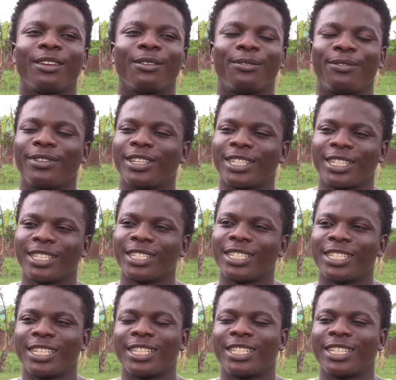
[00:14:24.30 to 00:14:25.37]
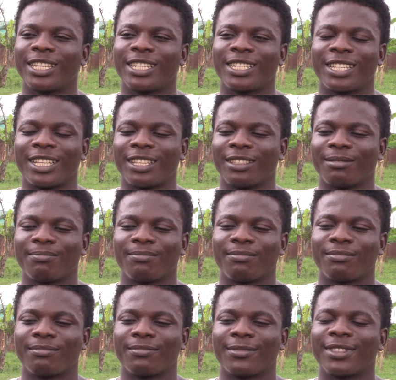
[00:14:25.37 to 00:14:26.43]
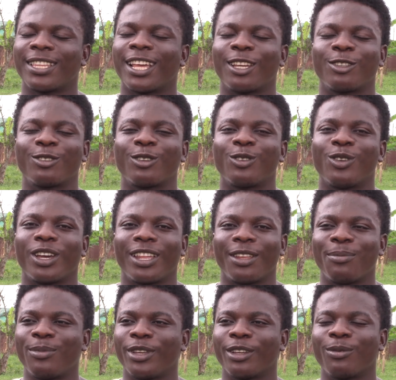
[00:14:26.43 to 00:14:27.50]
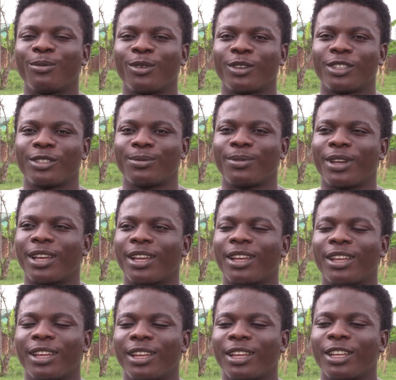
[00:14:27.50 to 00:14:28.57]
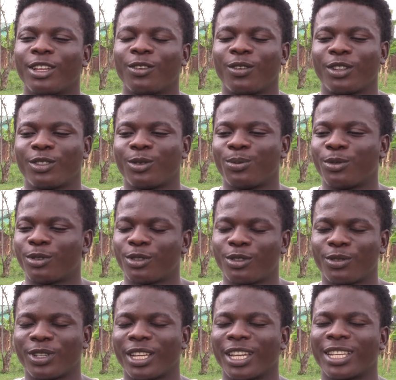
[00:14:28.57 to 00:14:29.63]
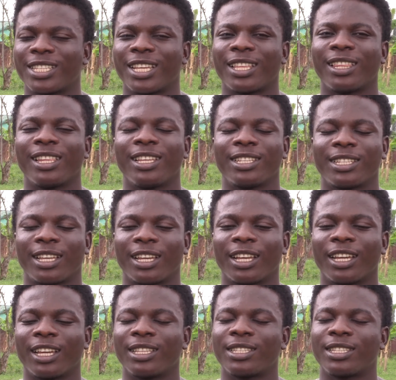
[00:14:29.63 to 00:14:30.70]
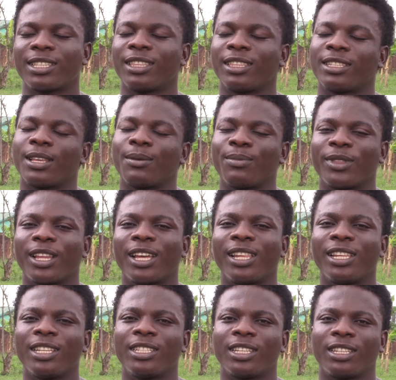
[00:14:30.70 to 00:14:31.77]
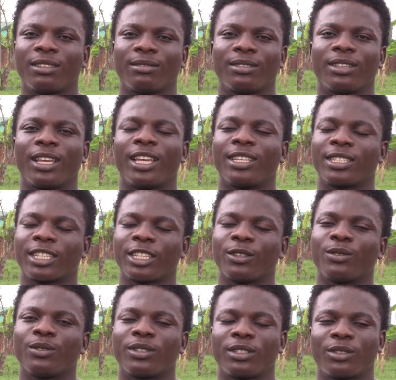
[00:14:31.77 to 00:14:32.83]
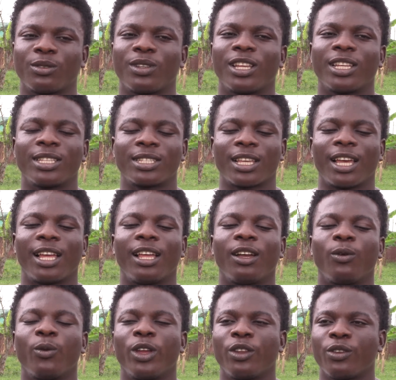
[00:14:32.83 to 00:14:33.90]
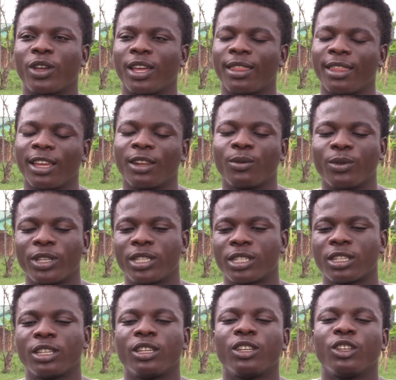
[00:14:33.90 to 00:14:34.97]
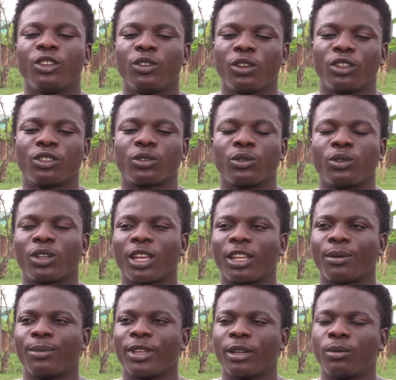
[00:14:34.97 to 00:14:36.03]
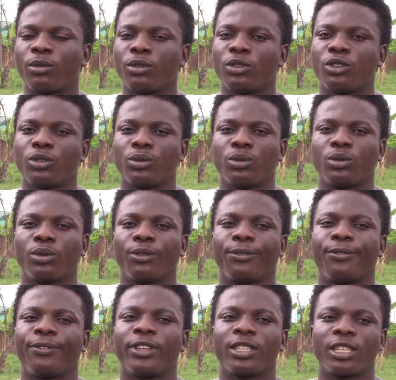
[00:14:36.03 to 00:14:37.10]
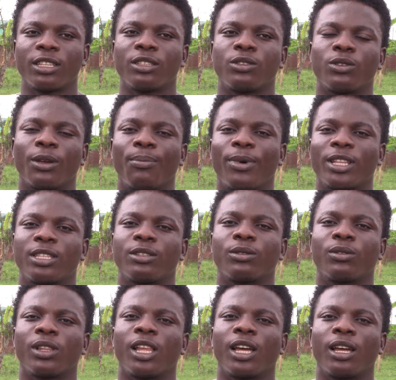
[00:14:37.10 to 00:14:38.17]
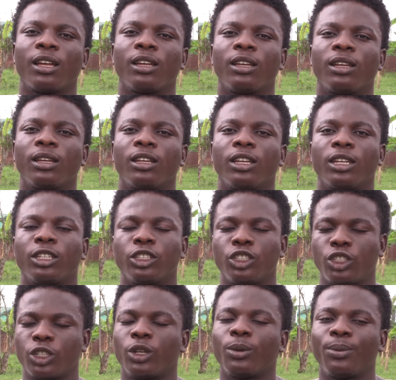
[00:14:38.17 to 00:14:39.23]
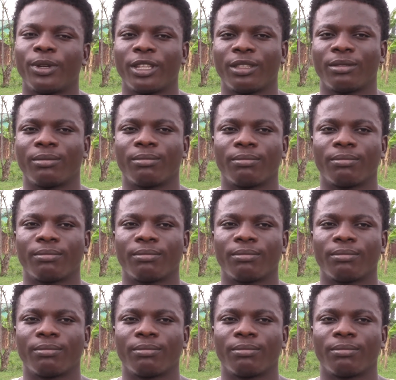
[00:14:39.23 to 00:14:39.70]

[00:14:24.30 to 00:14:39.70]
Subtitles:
finishing GHS and that's all you are the big boss, but you are supposed to get at least some knowledge and skills so that when you are done with your school, you can be able to fit into a particular job and